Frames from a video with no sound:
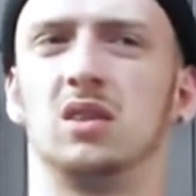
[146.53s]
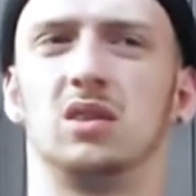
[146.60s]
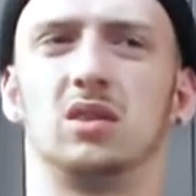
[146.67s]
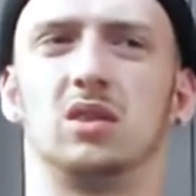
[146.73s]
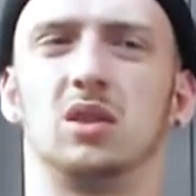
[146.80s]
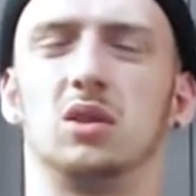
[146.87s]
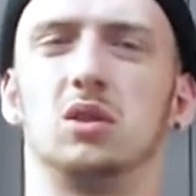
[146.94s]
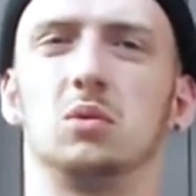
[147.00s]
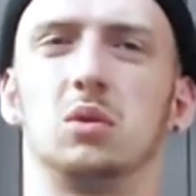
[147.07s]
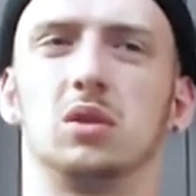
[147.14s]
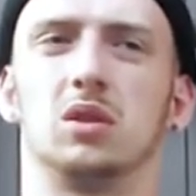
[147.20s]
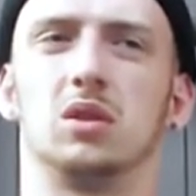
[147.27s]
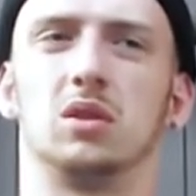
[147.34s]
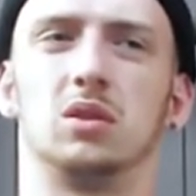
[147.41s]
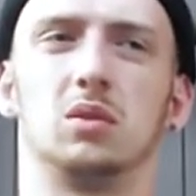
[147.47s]
You
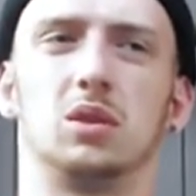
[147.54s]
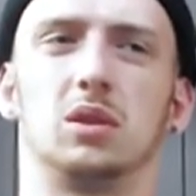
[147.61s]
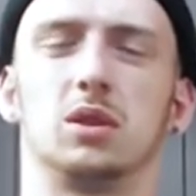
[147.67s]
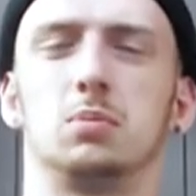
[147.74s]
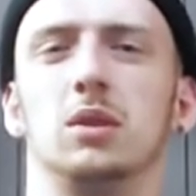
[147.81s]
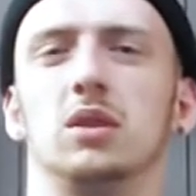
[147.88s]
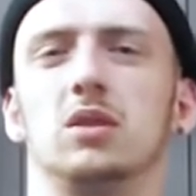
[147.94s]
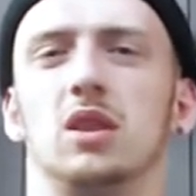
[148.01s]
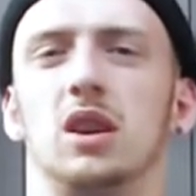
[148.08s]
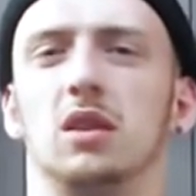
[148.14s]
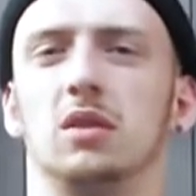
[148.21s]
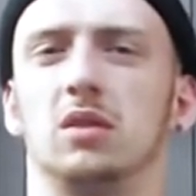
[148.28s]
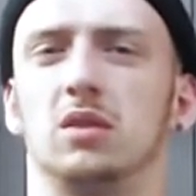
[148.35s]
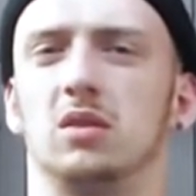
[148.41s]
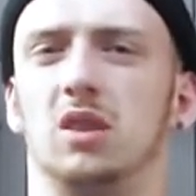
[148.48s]
know, you want to speak to that
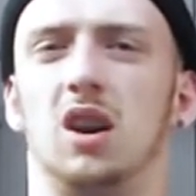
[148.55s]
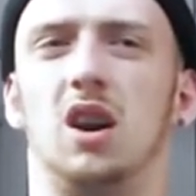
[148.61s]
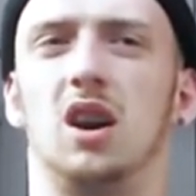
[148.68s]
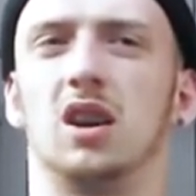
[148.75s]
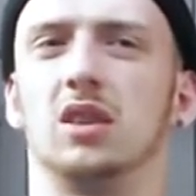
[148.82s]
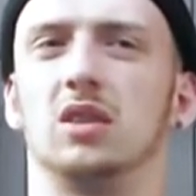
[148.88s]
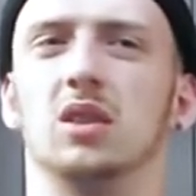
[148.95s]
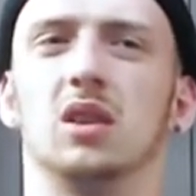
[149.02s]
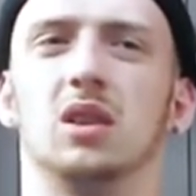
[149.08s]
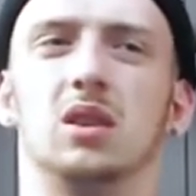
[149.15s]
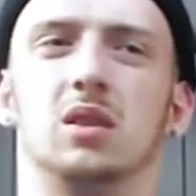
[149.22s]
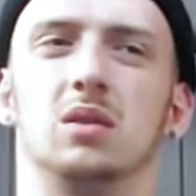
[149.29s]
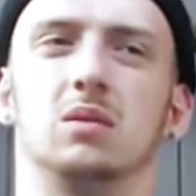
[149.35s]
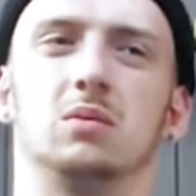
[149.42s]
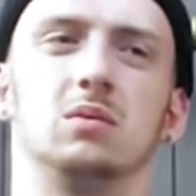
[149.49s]
guy,
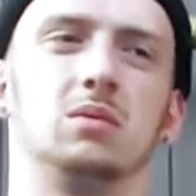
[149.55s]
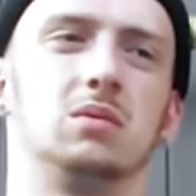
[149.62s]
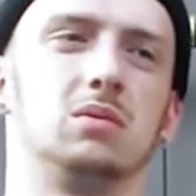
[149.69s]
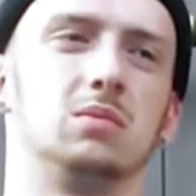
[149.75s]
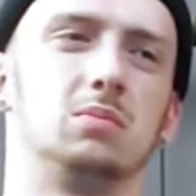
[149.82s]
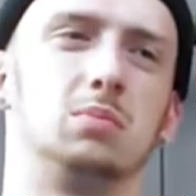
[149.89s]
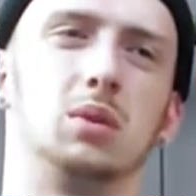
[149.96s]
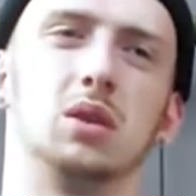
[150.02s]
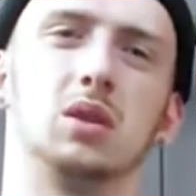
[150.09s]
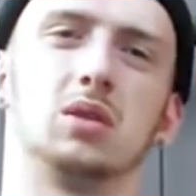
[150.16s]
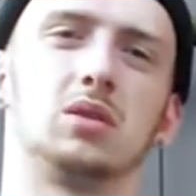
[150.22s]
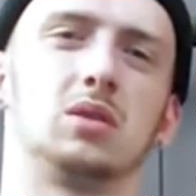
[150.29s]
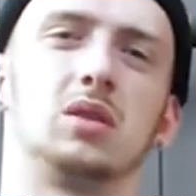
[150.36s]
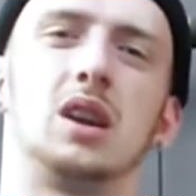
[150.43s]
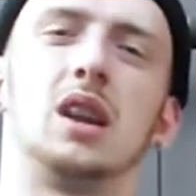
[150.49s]
girl,
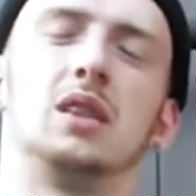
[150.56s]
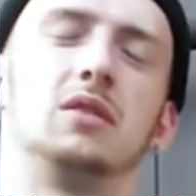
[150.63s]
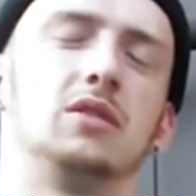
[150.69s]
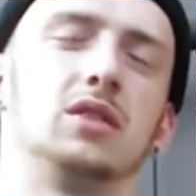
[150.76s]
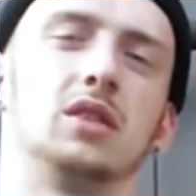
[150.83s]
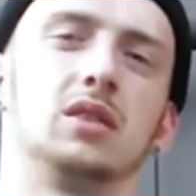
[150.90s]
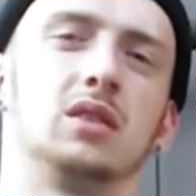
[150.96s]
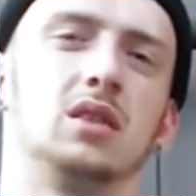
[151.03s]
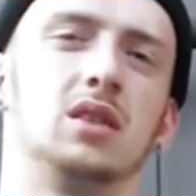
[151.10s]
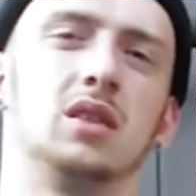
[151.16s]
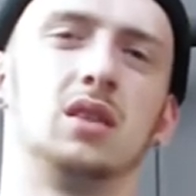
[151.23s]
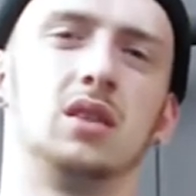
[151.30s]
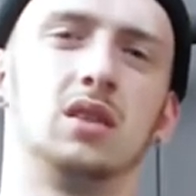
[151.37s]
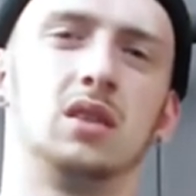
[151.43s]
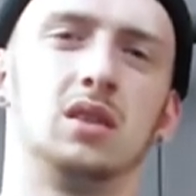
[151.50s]
person, anything,
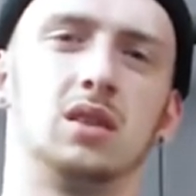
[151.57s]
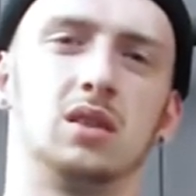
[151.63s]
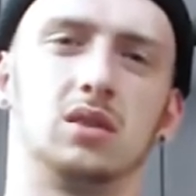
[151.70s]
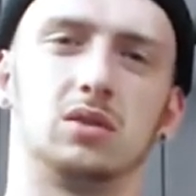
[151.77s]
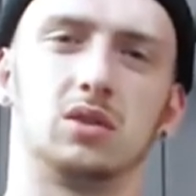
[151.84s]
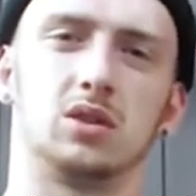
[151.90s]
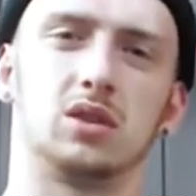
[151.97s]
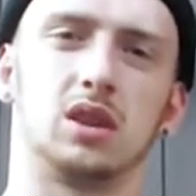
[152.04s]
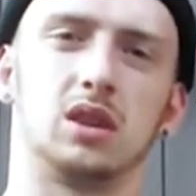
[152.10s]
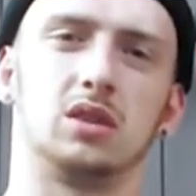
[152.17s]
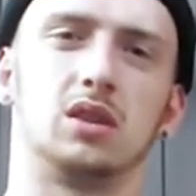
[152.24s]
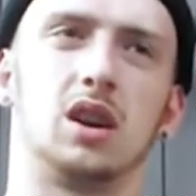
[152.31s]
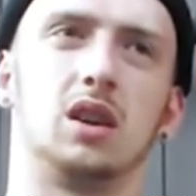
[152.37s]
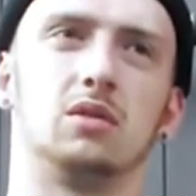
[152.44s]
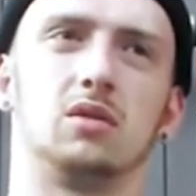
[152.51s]
just say
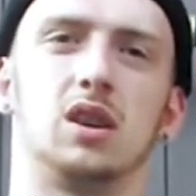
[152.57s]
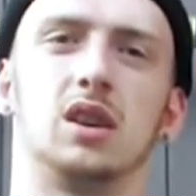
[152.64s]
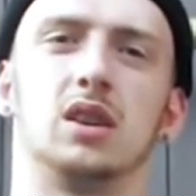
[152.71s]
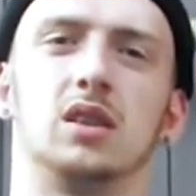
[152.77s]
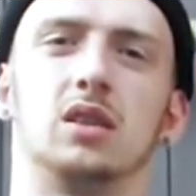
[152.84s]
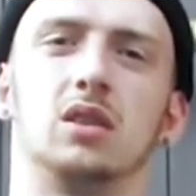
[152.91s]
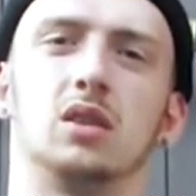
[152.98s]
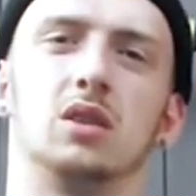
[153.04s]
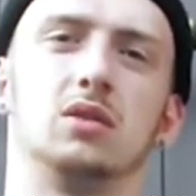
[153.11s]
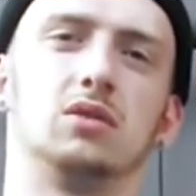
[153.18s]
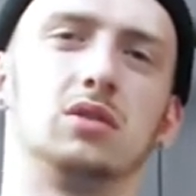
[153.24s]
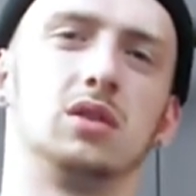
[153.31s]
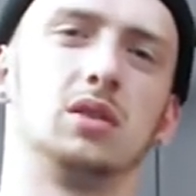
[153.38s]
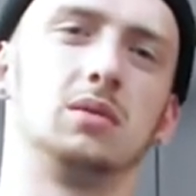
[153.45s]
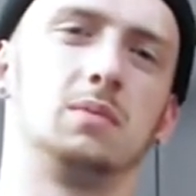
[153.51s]
dive right in and go for
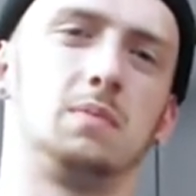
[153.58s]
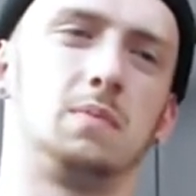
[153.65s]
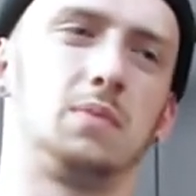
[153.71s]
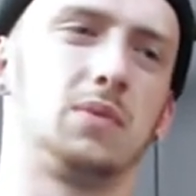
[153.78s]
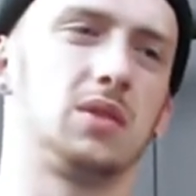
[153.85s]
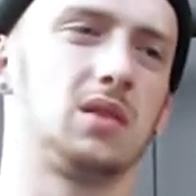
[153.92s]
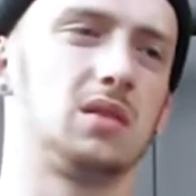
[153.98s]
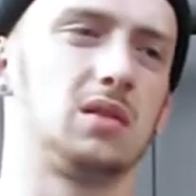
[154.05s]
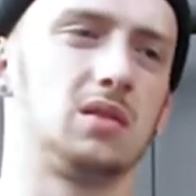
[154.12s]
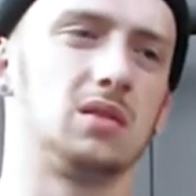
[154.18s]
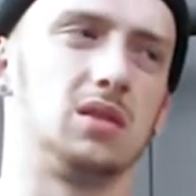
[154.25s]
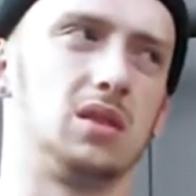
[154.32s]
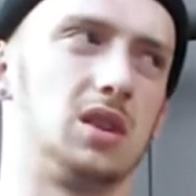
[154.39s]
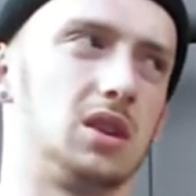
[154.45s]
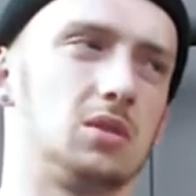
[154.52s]
it. You
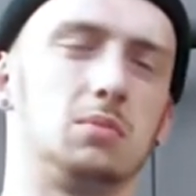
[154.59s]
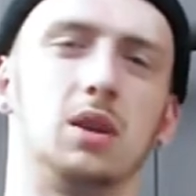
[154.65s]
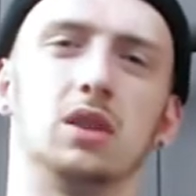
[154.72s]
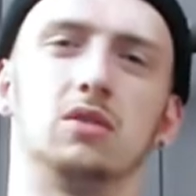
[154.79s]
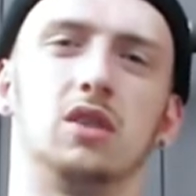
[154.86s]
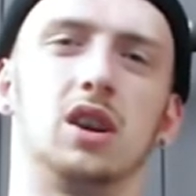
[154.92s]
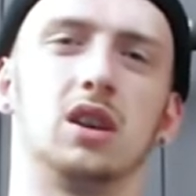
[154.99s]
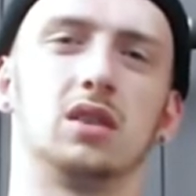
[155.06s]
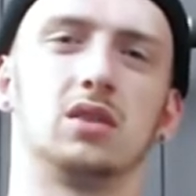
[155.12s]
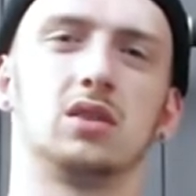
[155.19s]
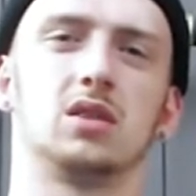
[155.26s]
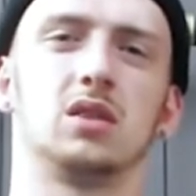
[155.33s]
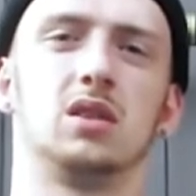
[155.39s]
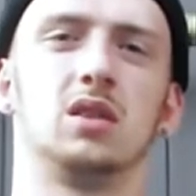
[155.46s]
know, that's my advice.